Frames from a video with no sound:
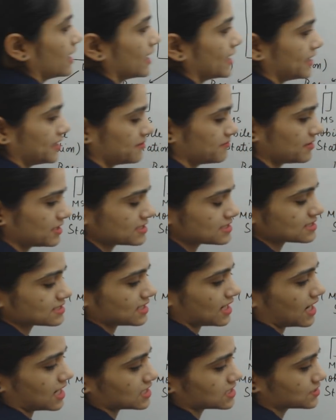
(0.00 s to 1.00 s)
NMS
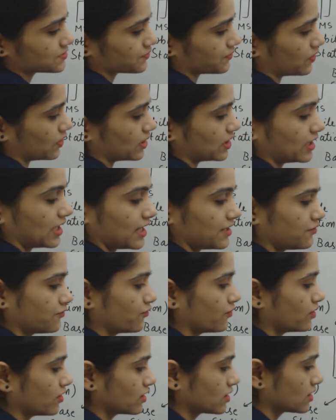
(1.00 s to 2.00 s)
stands for
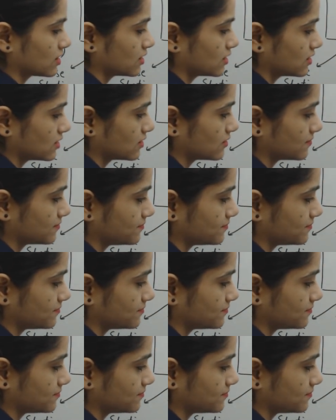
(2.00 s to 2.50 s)
Network